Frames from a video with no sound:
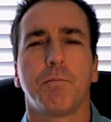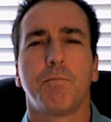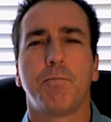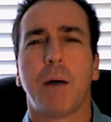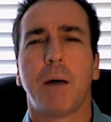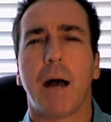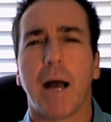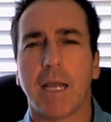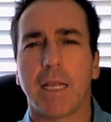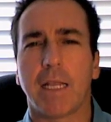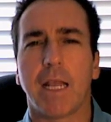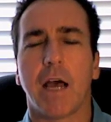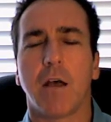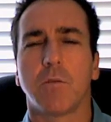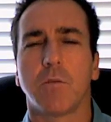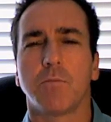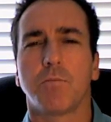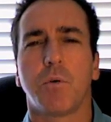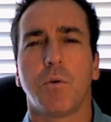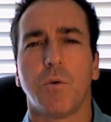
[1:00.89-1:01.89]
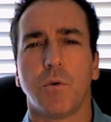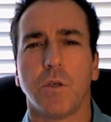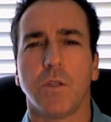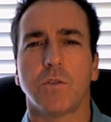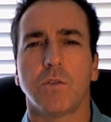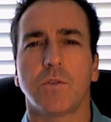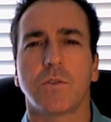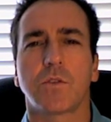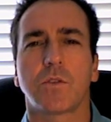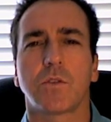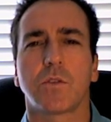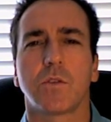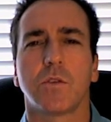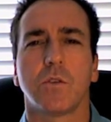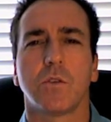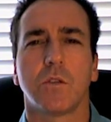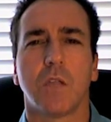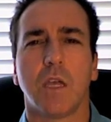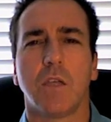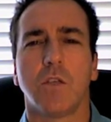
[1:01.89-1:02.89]
buy down
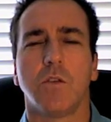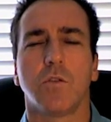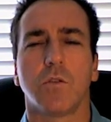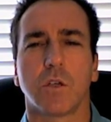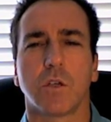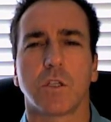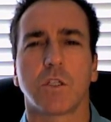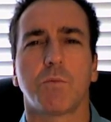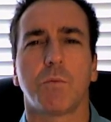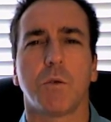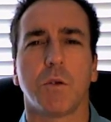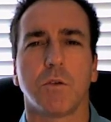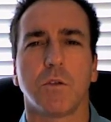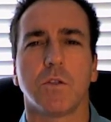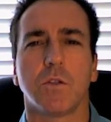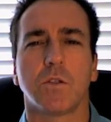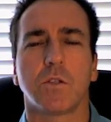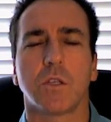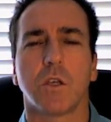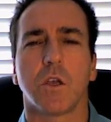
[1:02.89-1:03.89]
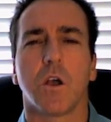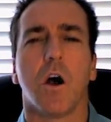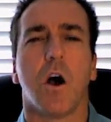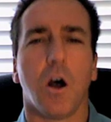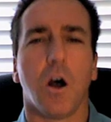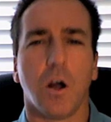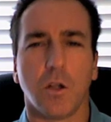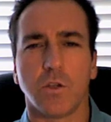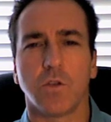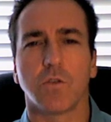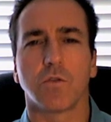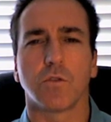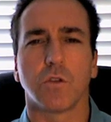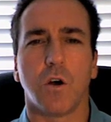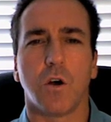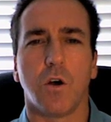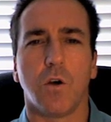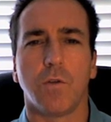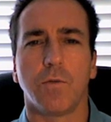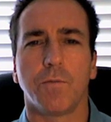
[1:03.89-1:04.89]
points that you're experiencing on your
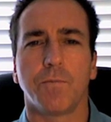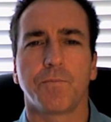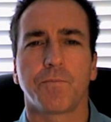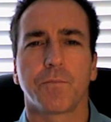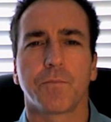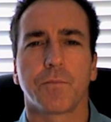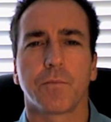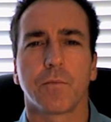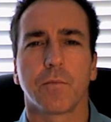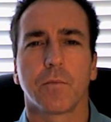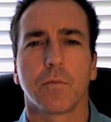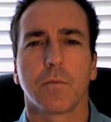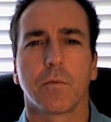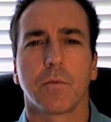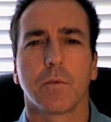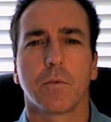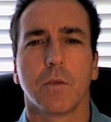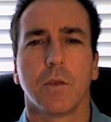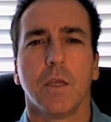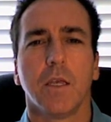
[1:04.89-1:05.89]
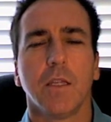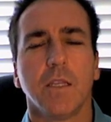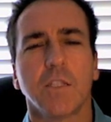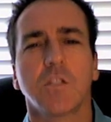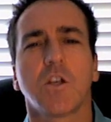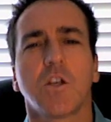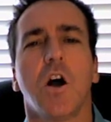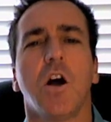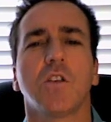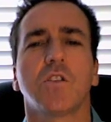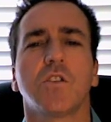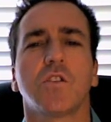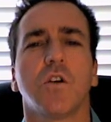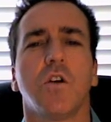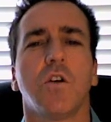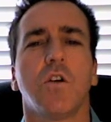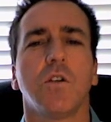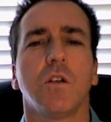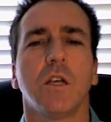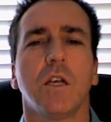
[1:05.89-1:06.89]
loan. These costs
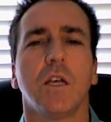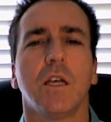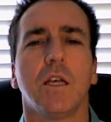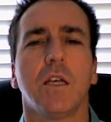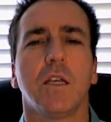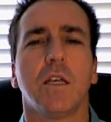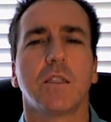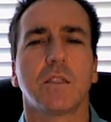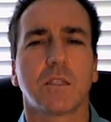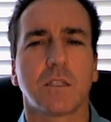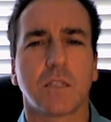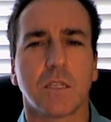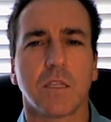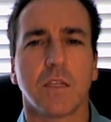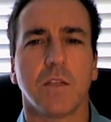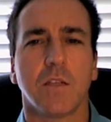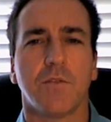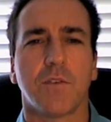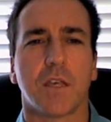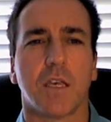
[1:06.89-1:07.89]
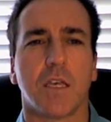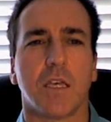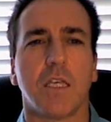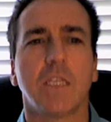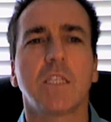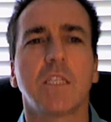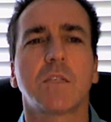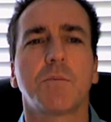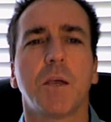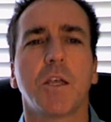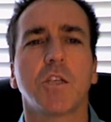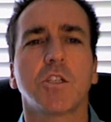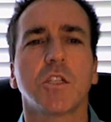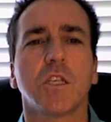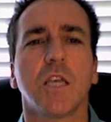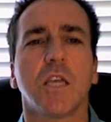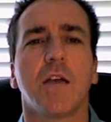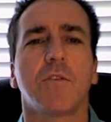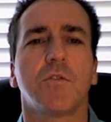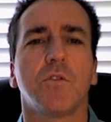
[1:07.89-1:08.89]
are significant,
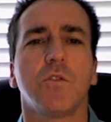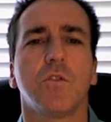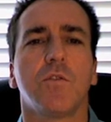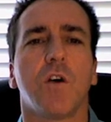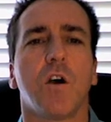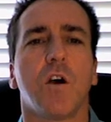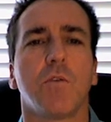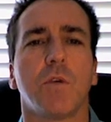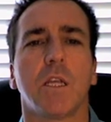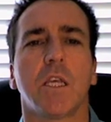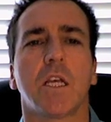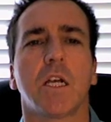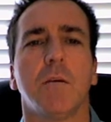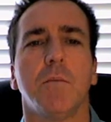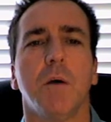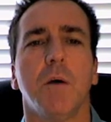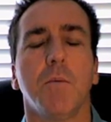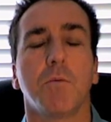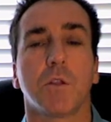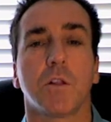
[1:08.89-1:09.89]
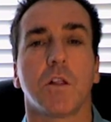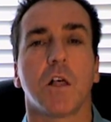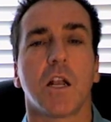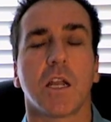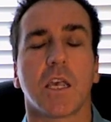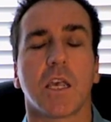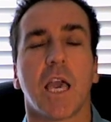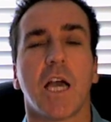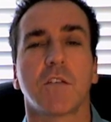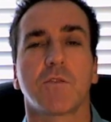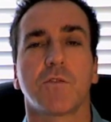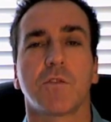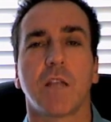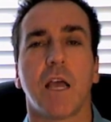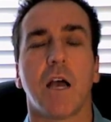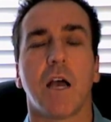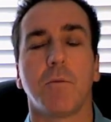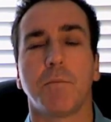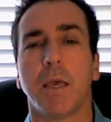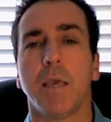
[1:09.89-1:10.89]
especially after you've already come up with a lot of cash for
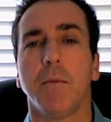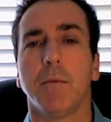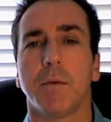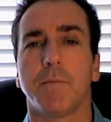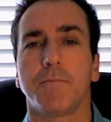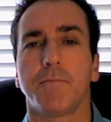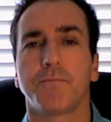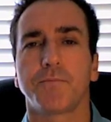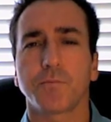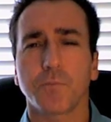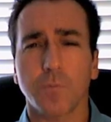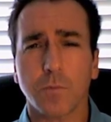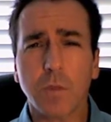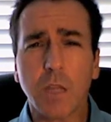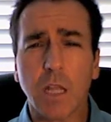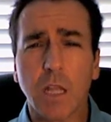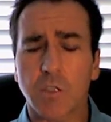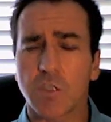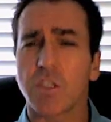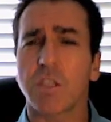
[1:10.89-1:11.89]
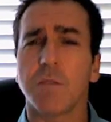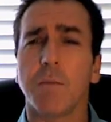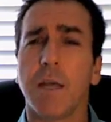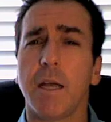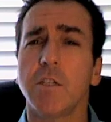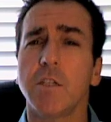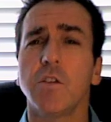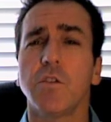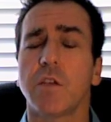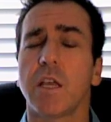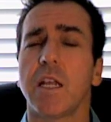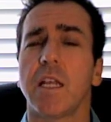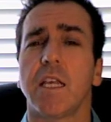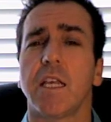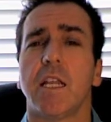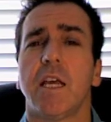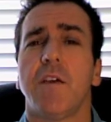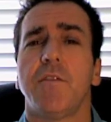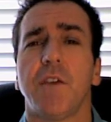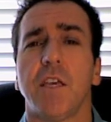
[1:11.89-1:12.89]
down payment. Just imagine you're getting
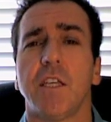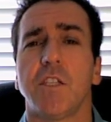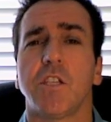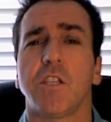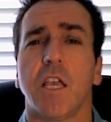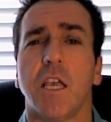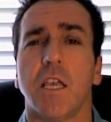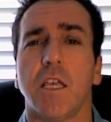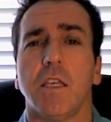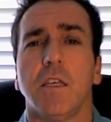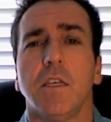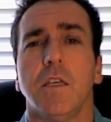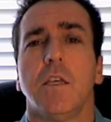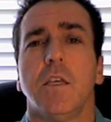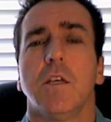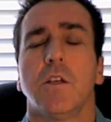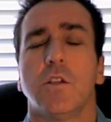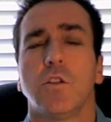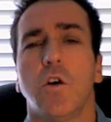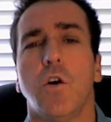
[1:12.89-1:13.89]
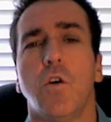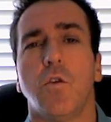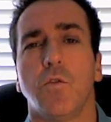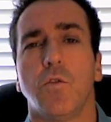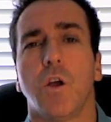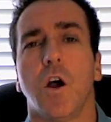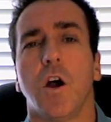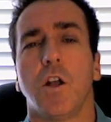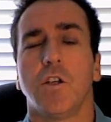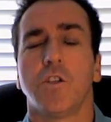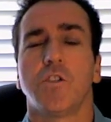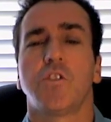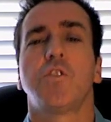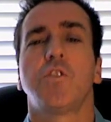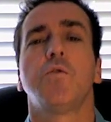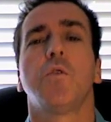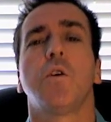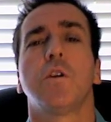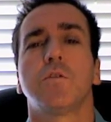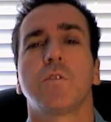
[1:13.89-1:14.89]
an FHA loan on a
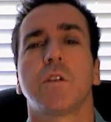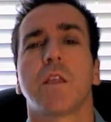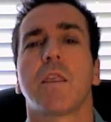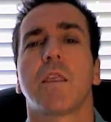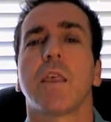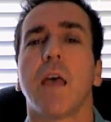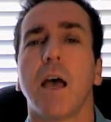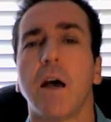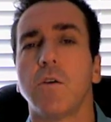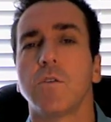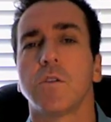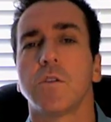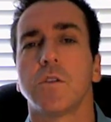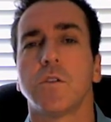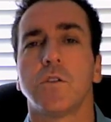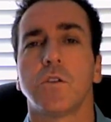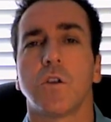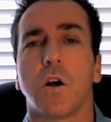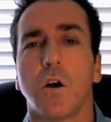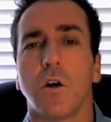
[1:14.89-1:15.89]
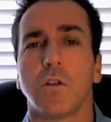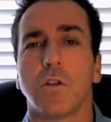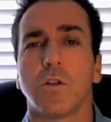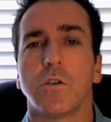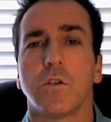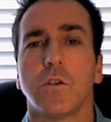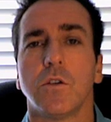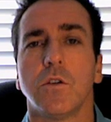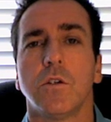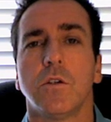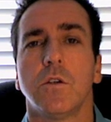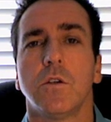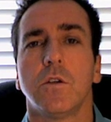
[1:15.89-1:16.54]
$200,000